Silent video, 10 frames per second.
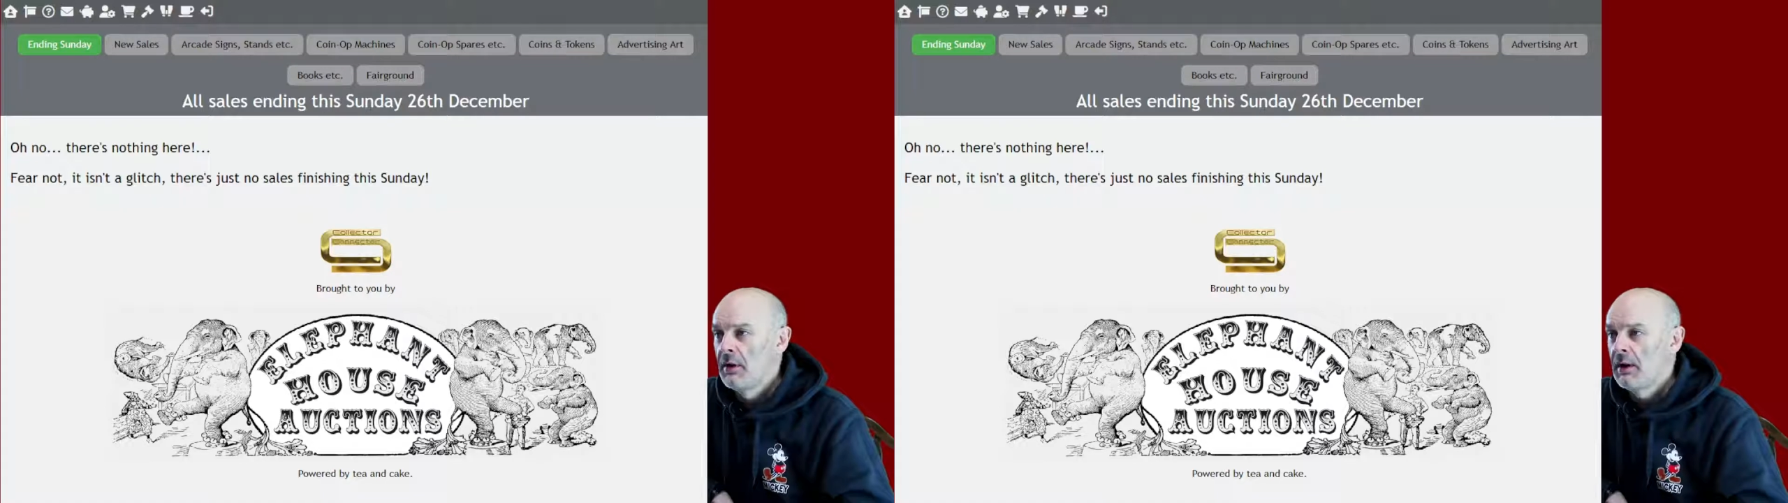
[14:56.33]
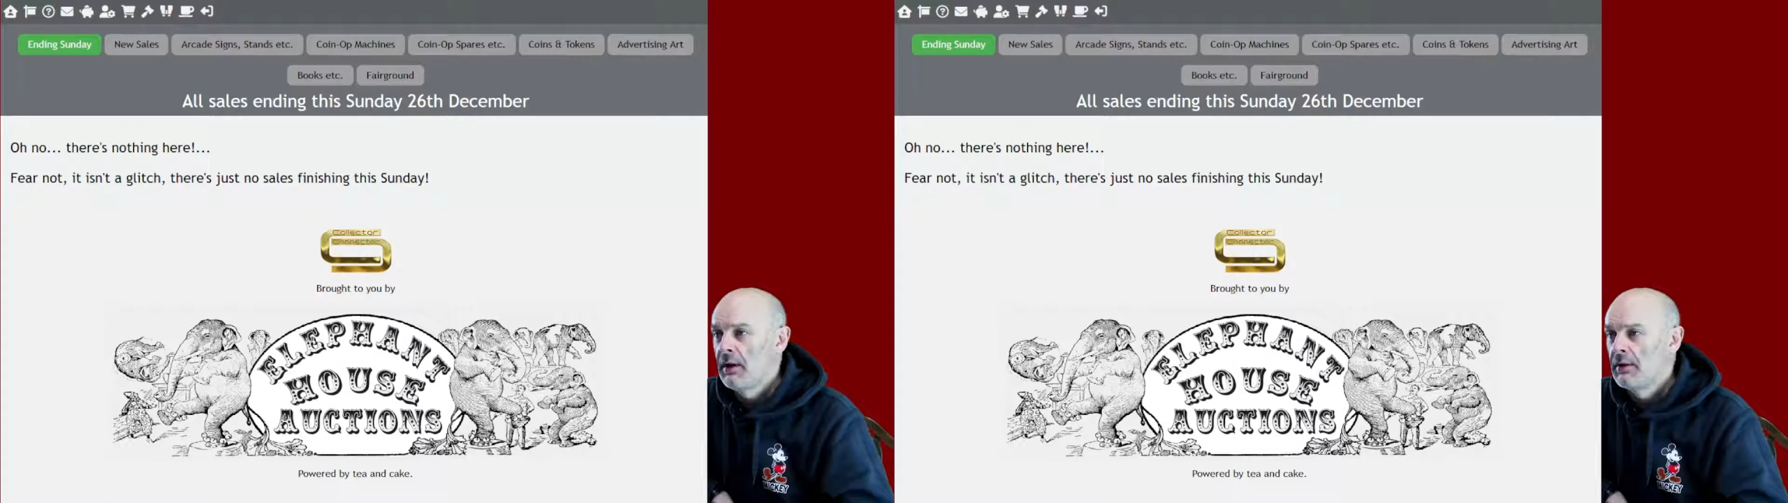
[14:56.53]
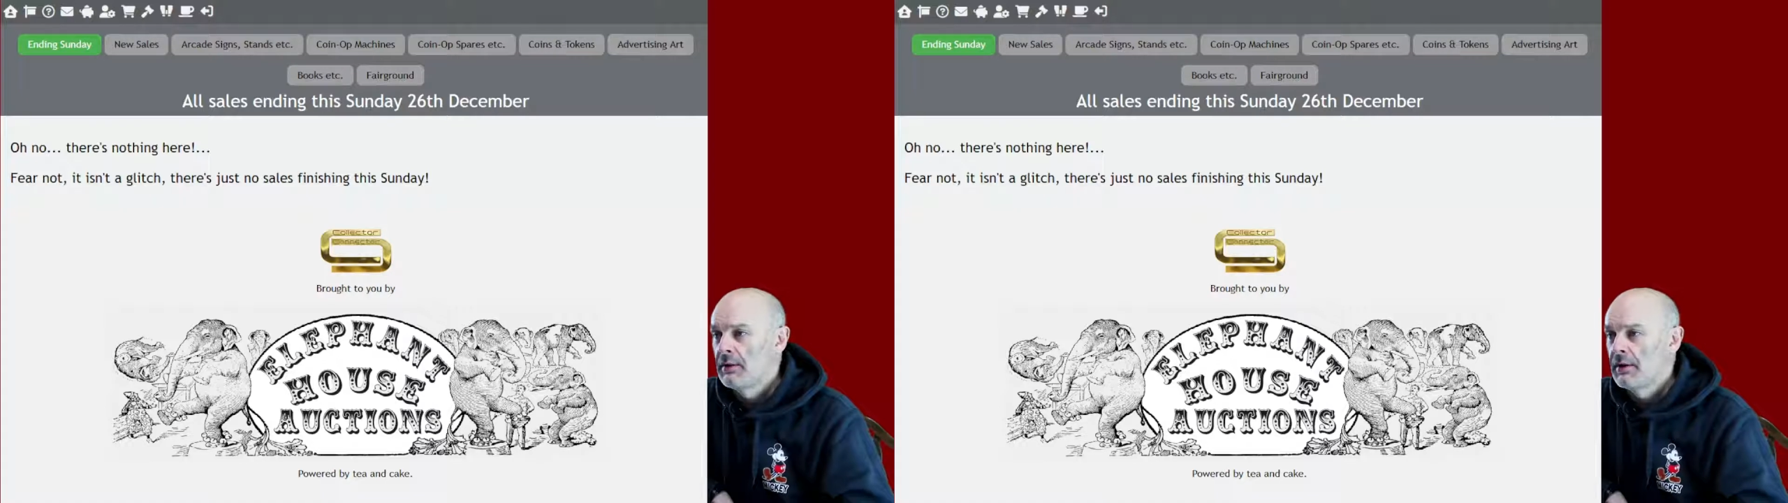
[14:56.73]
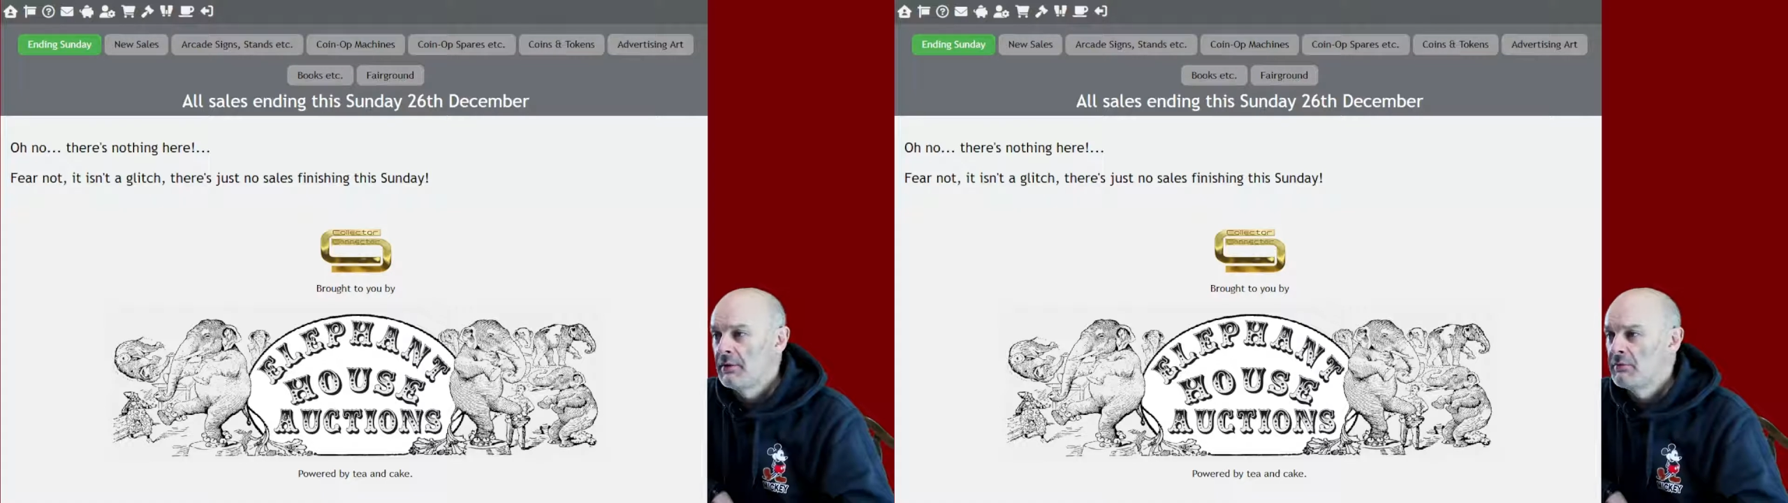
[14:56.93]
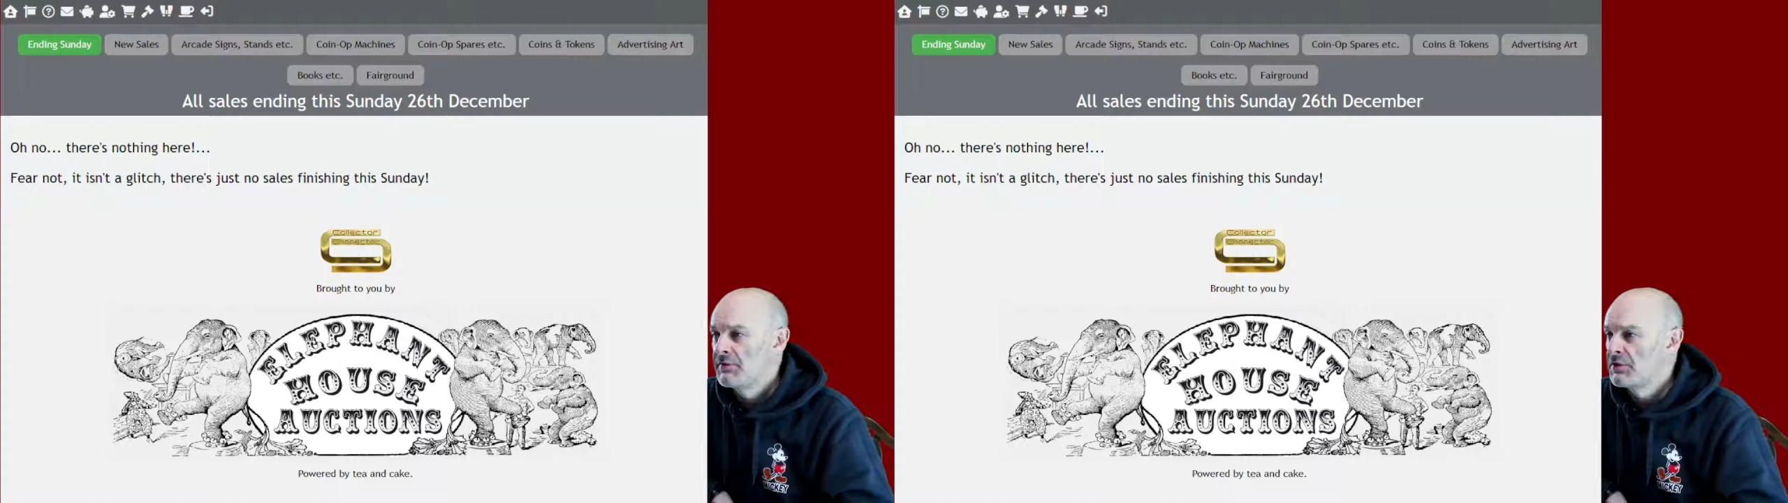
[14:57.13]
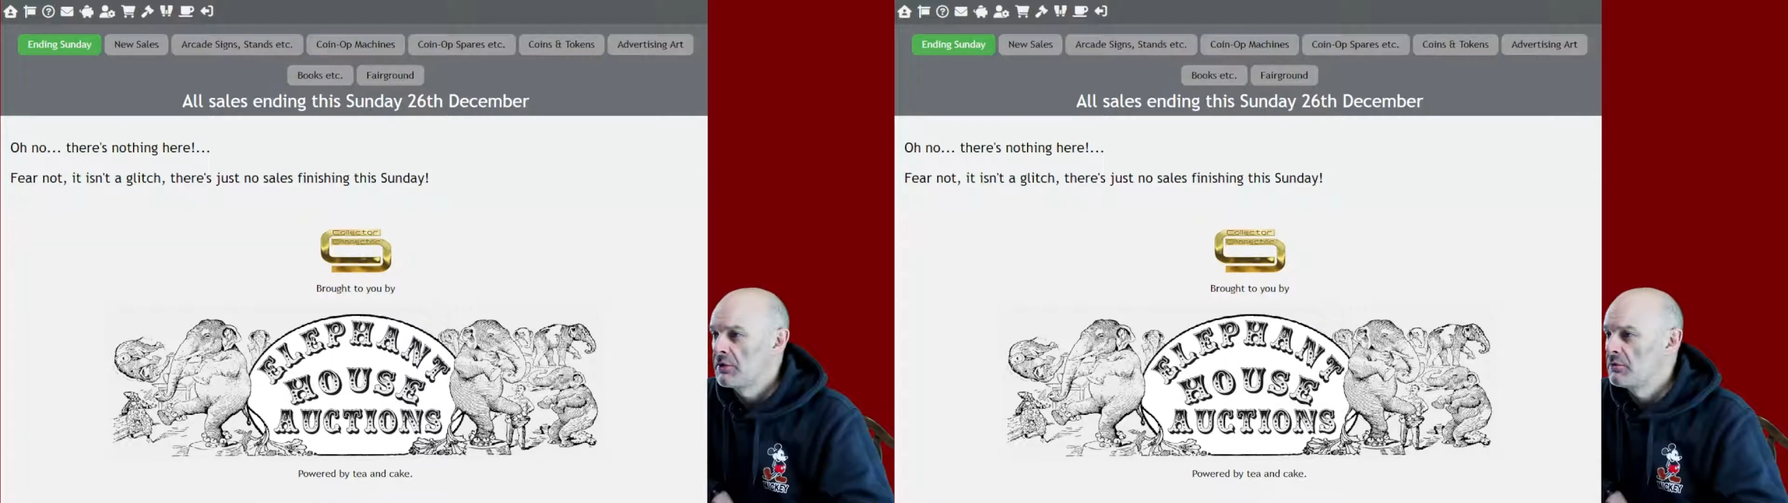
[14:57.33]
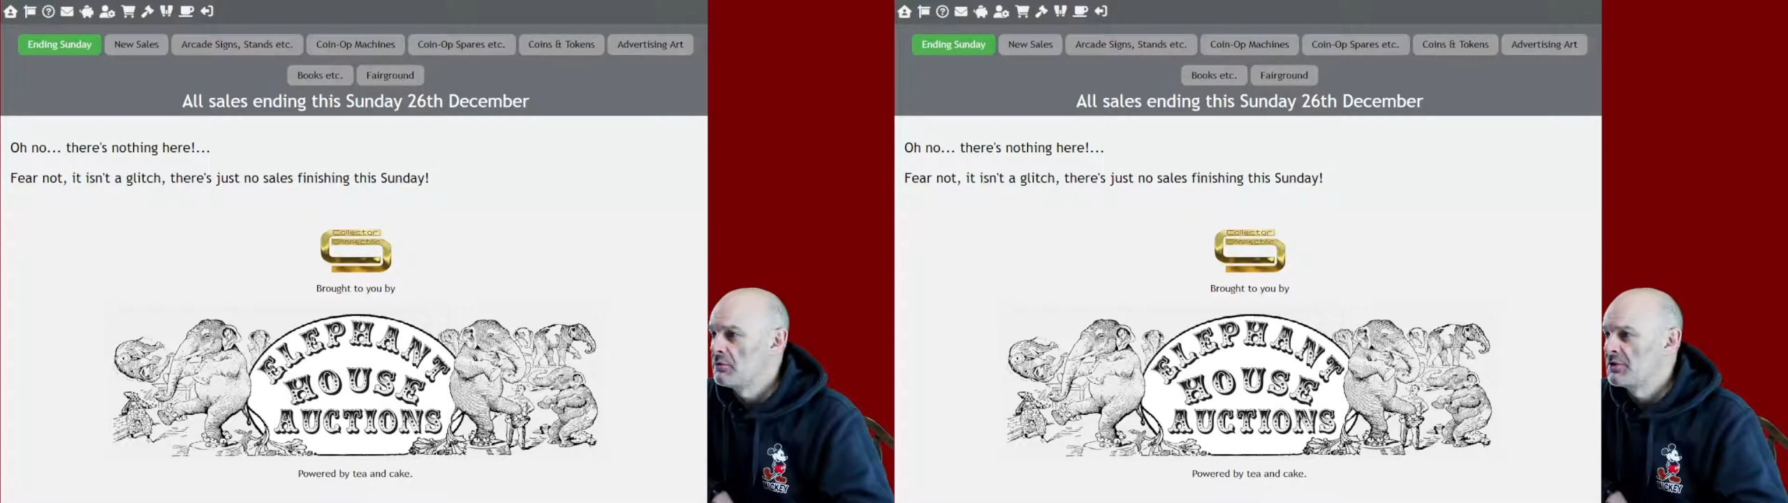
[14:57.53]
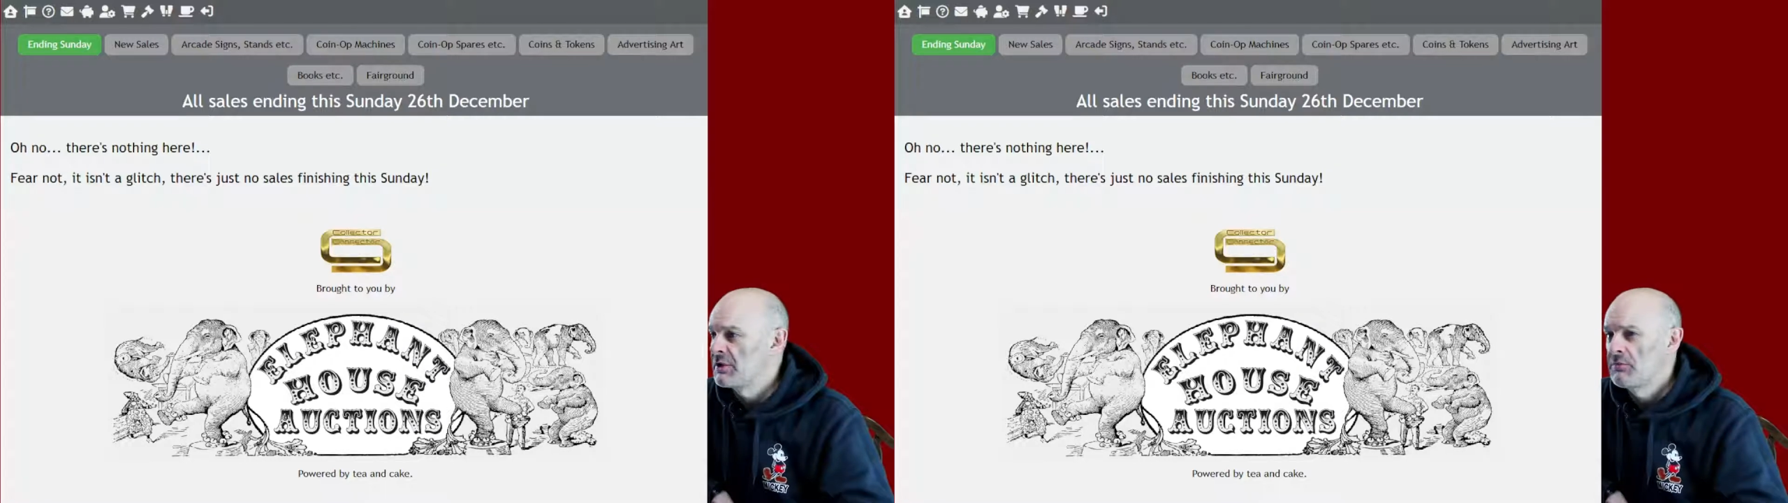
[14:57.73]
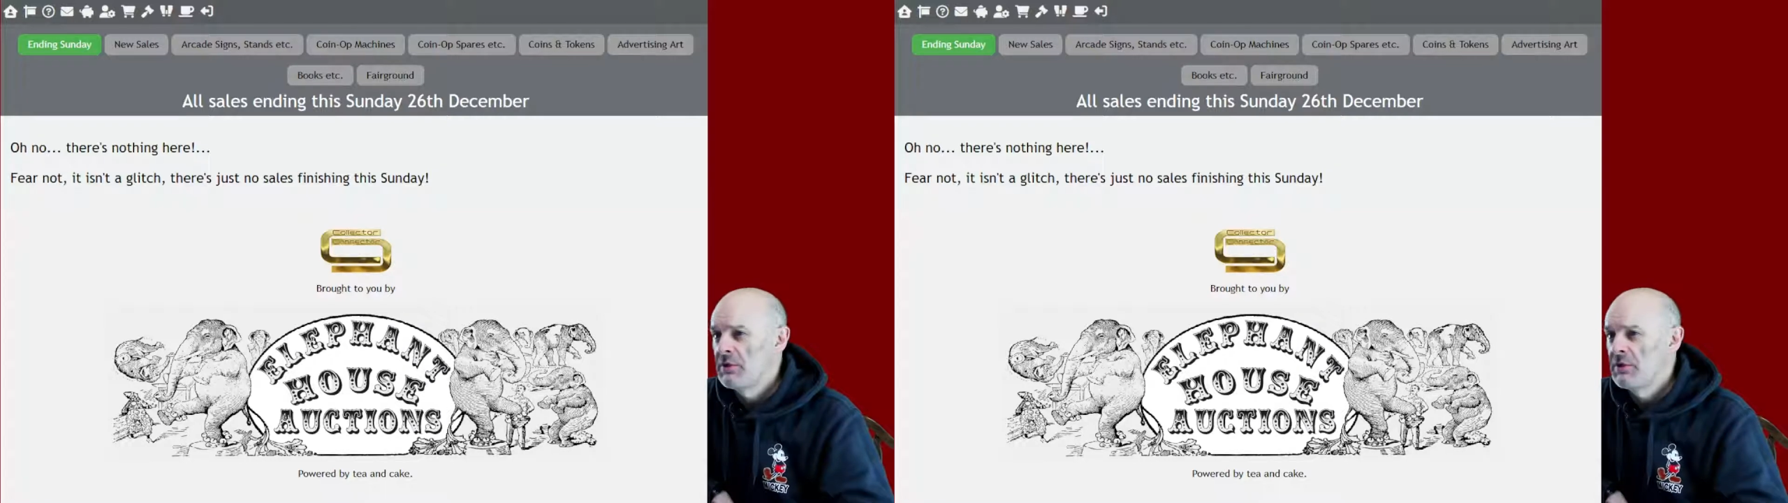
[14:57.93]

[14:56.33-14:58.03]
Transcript: And I think we've sold somewhere